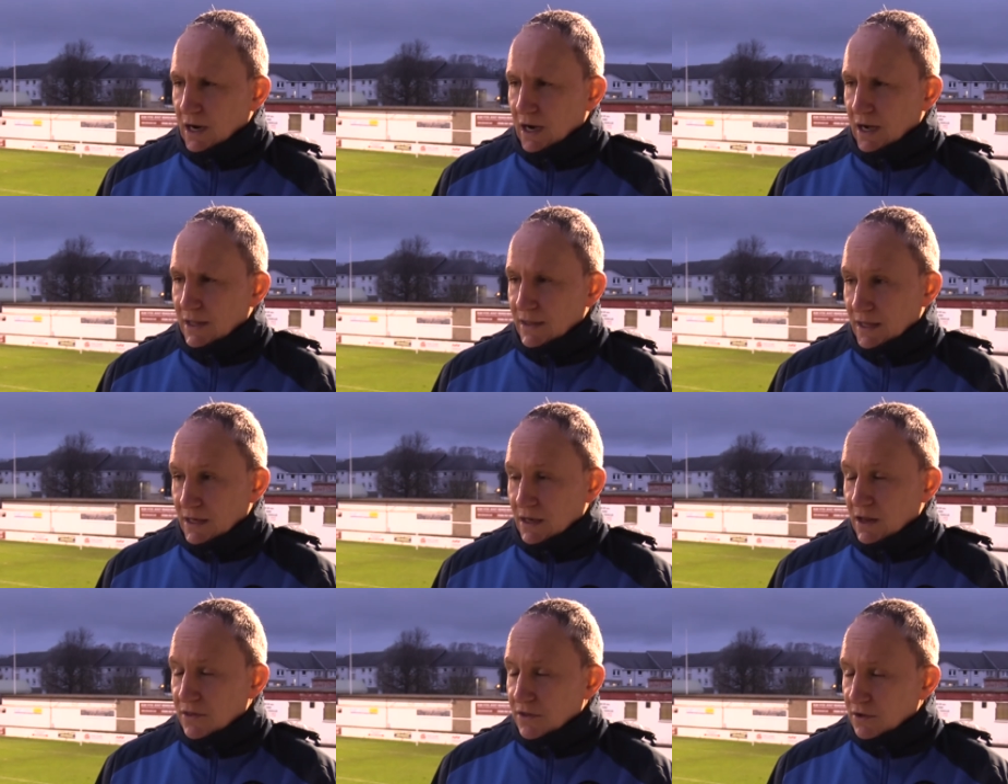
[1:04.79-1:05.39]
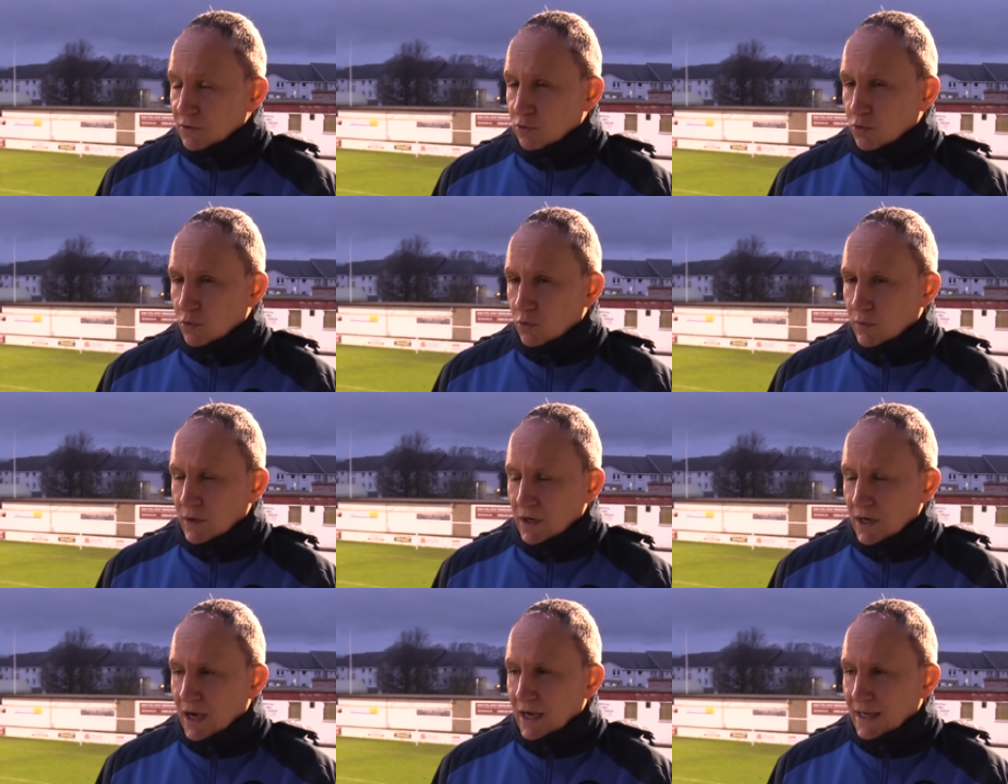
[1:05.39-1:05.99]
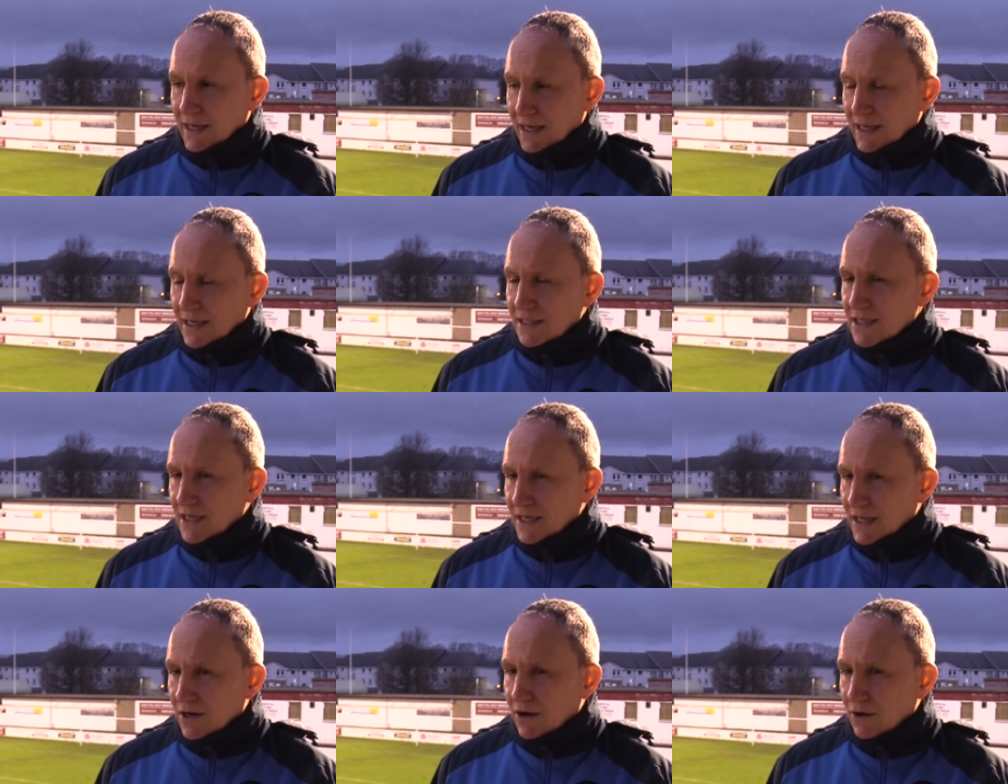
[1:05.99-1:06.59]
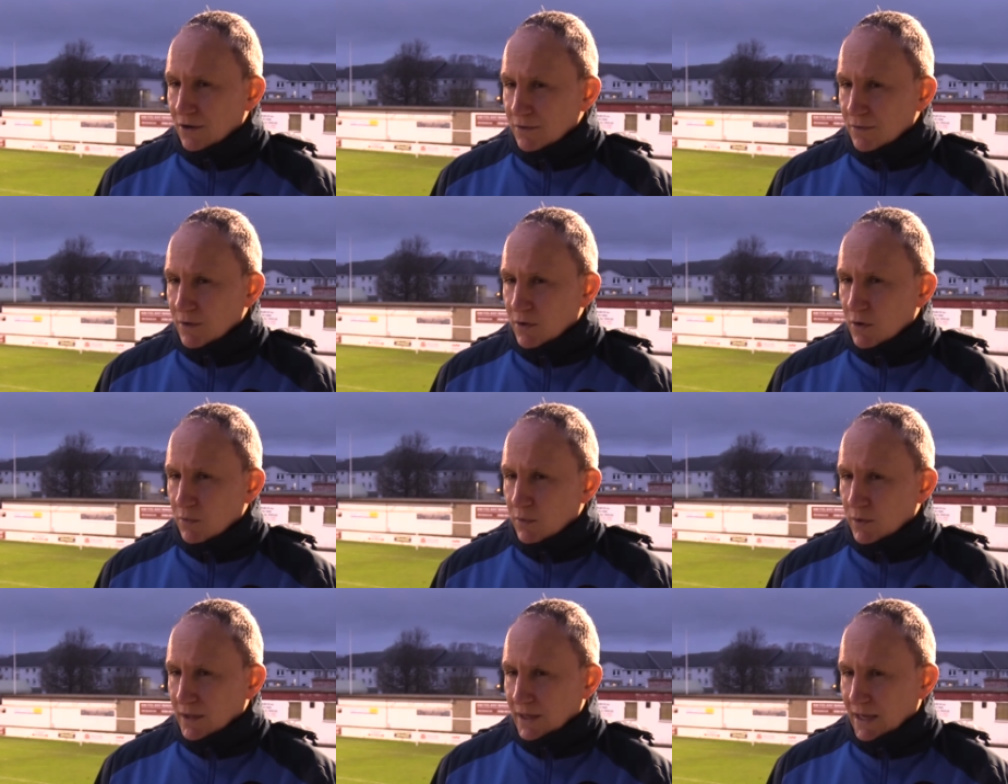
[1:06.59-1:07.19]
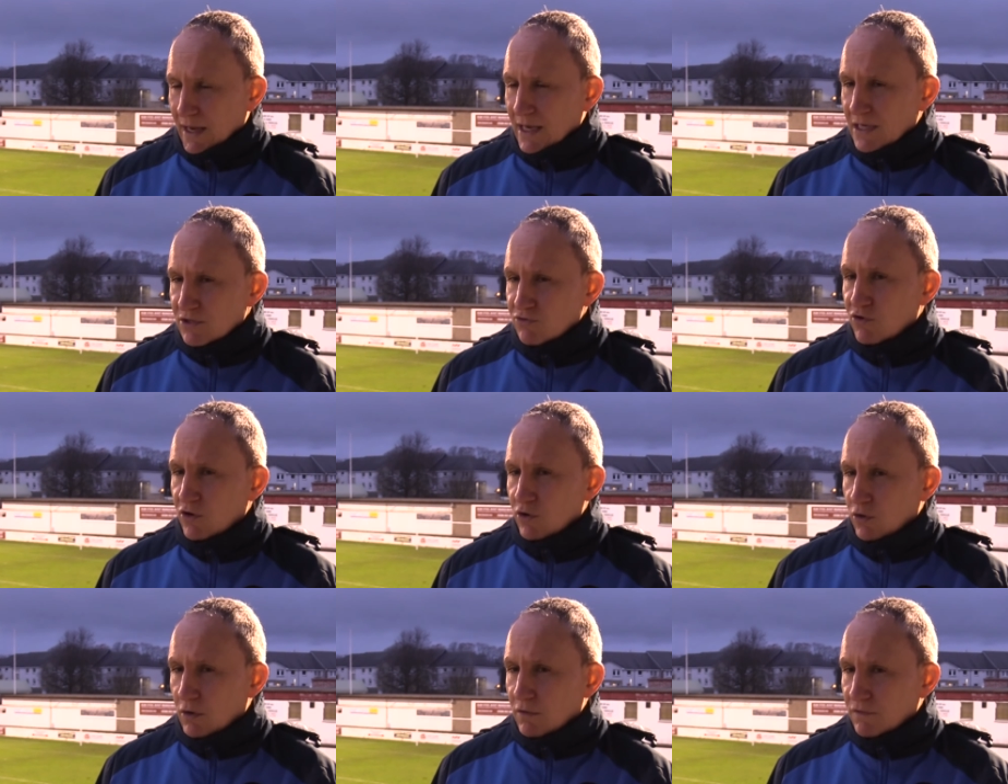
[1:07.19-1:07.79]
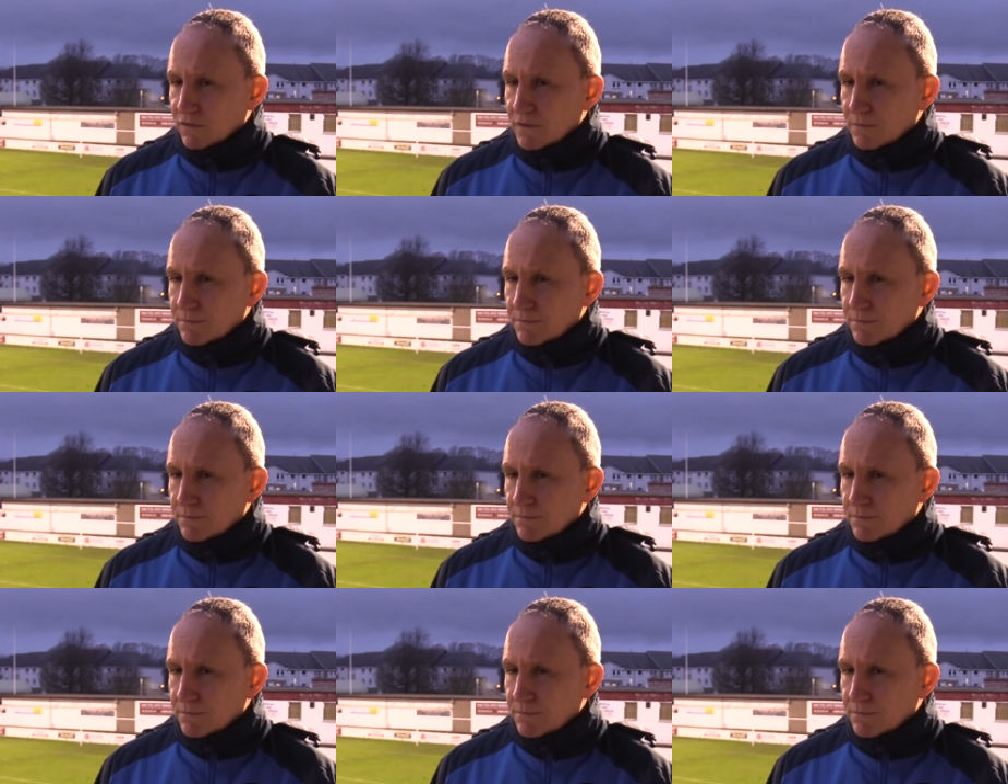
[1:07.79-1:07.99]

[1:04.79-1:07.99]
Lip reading: And then the third goal again is an error where the guys run off.